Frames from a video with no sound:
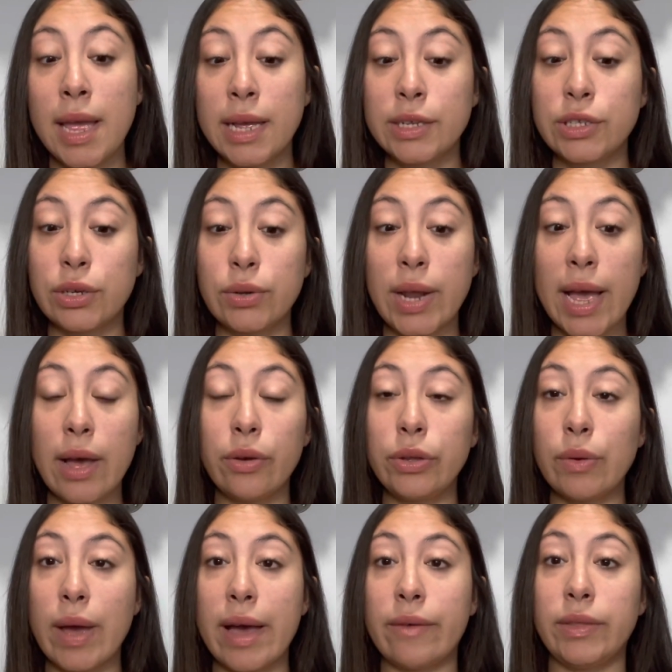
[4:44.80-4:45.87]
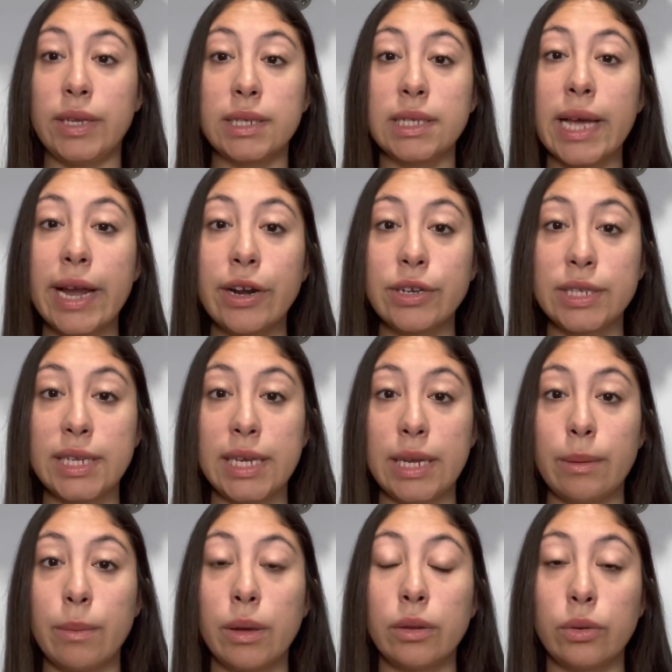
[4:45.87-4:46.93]
So now you have the entire
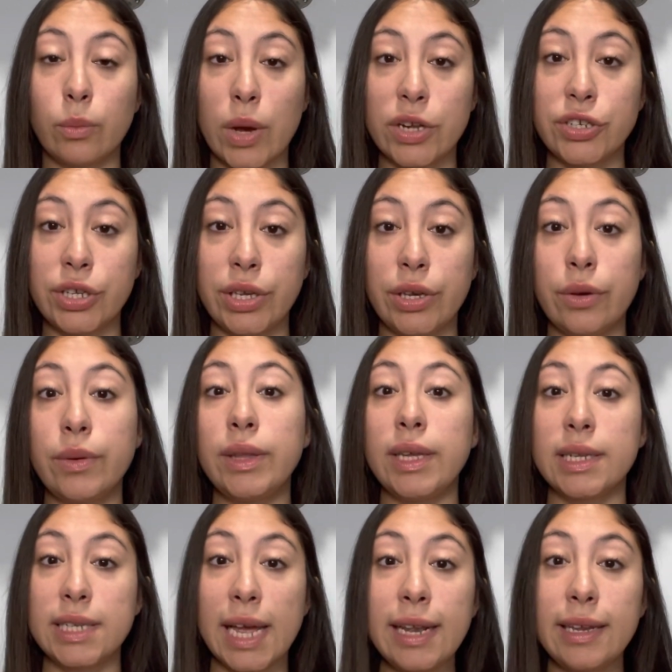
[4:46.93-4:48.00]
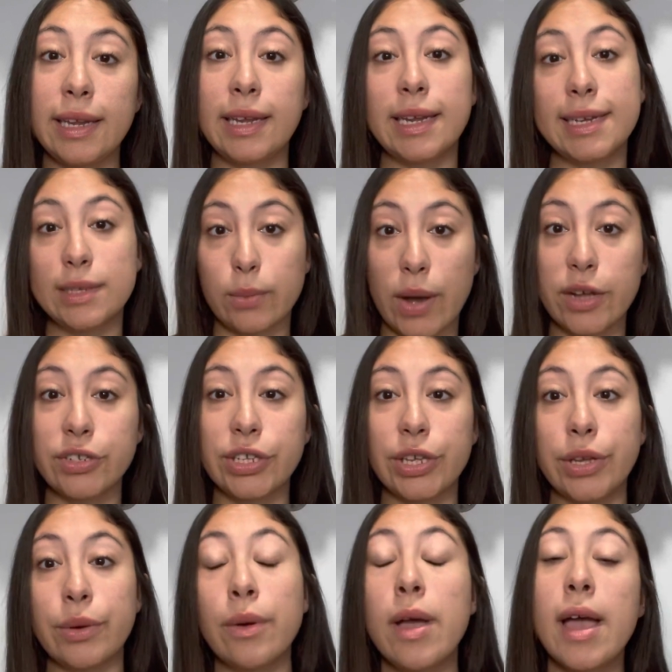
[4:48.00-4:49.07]
team watching you, the attending is watching
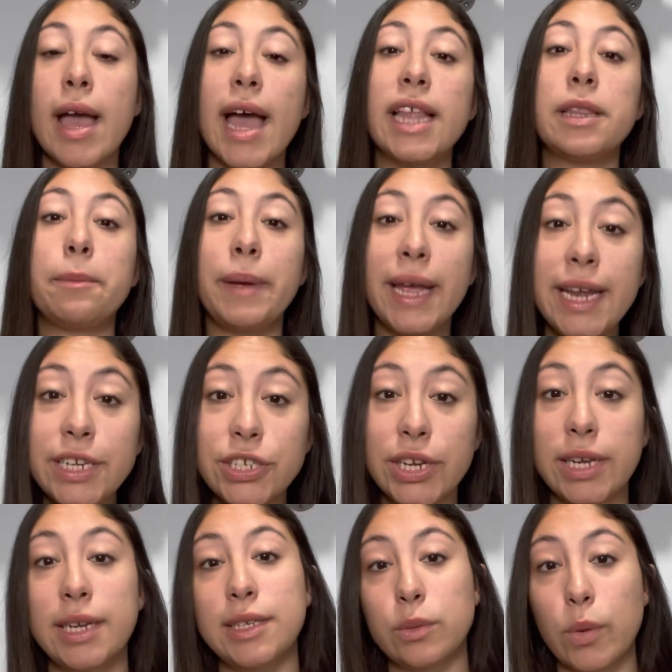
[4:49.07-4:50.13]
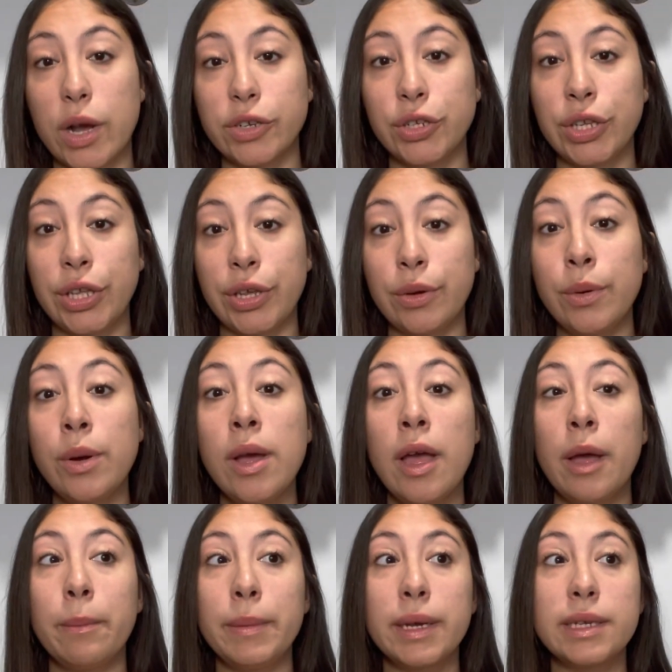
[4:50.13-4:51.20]
you, and the patient is watching you,
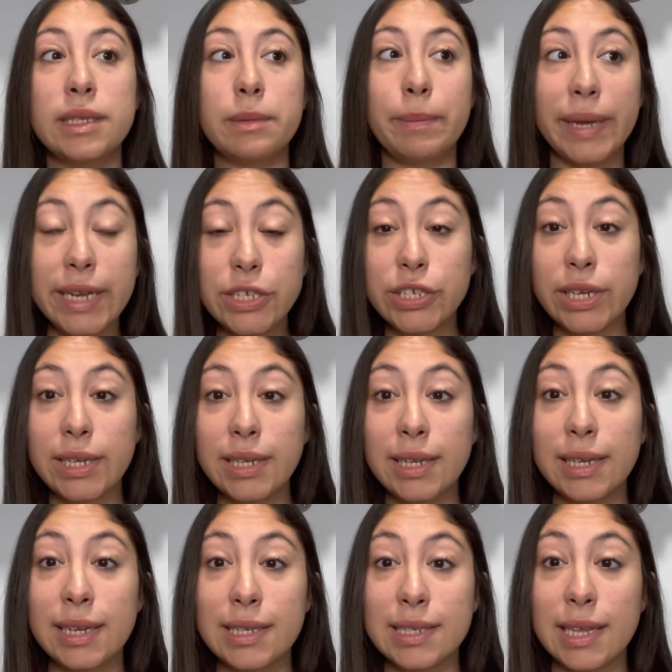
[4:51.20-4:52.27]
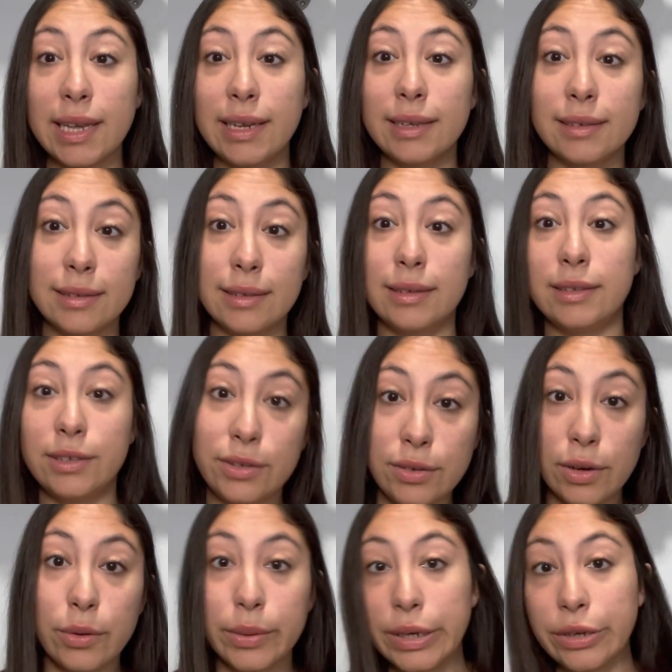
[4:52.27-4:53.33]
because the patient is like, do you
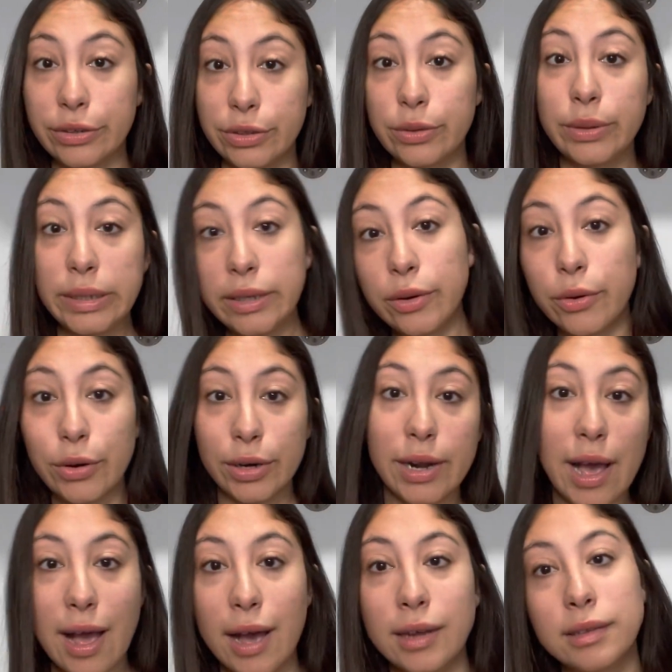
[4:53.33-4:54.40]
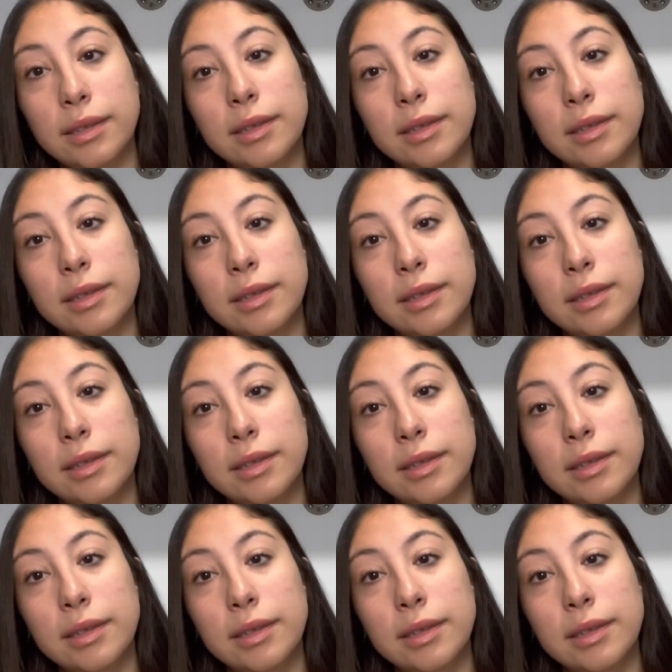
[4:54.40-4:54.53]
know what you're doing or not?